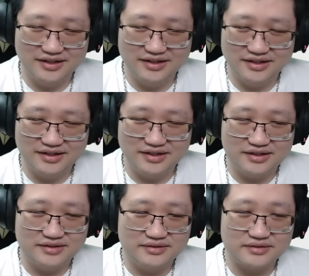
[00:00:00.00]

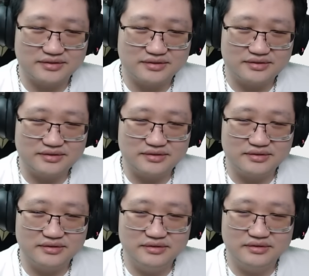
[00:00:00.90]

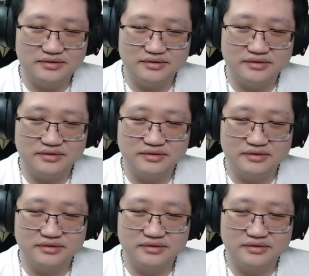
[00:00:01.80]
No one is speaking in this clip.